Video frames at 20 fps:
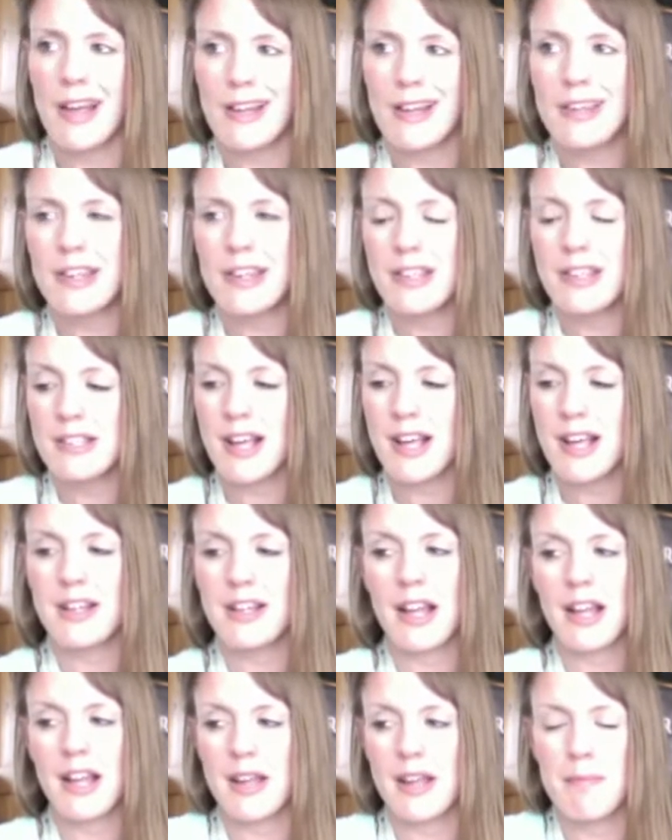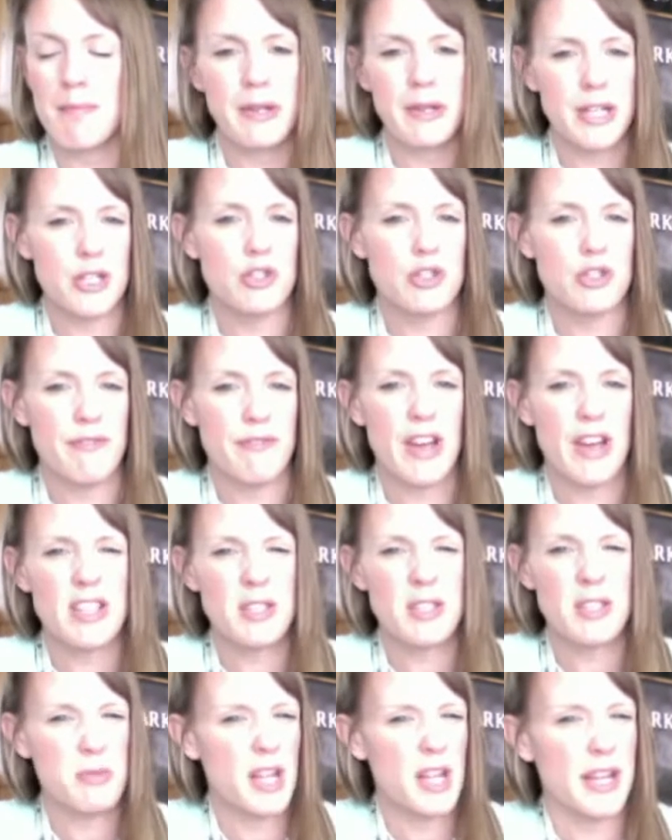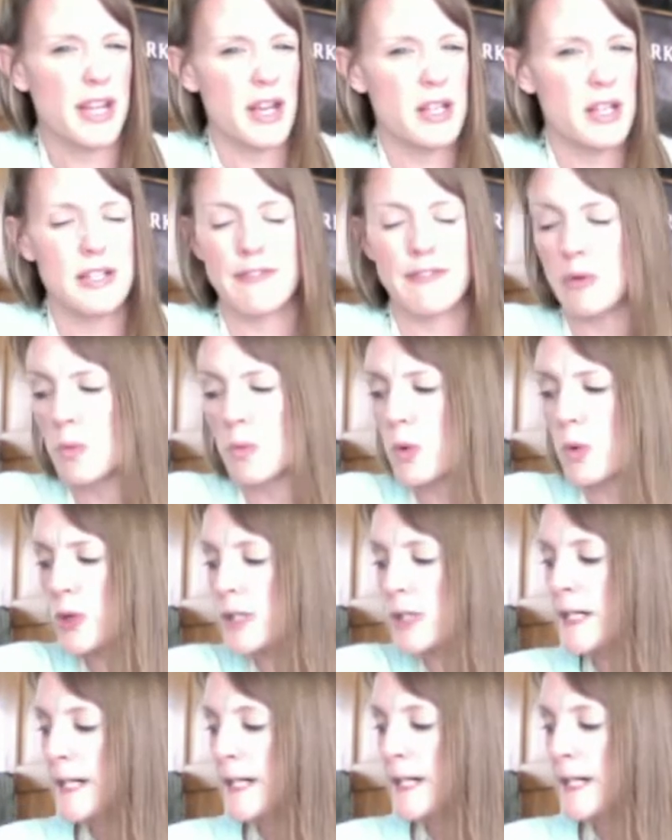it's kind of like a miniature investment, I guess, if you would.